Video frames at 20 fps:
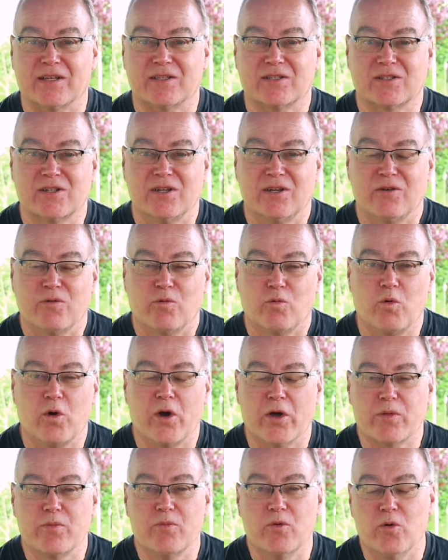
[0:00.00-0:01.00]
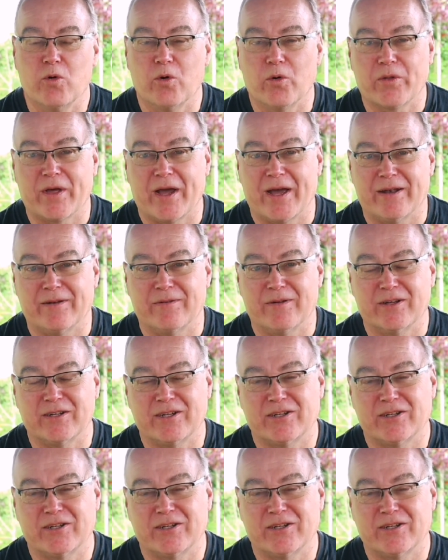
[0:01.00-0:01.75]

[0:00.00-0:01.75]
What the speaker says: that's worth more than,